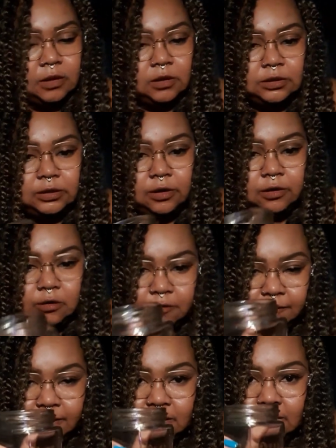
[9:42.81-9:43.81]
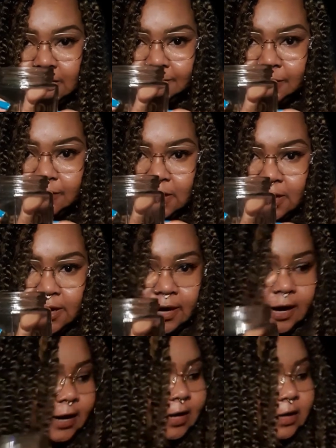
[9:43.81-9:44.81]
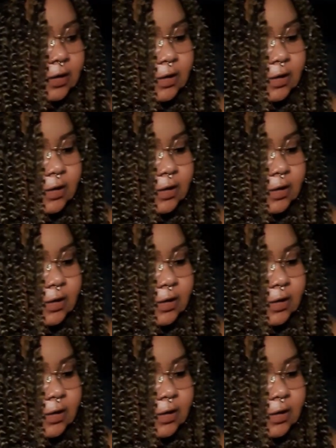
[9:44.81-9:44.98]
So, fill it up to here,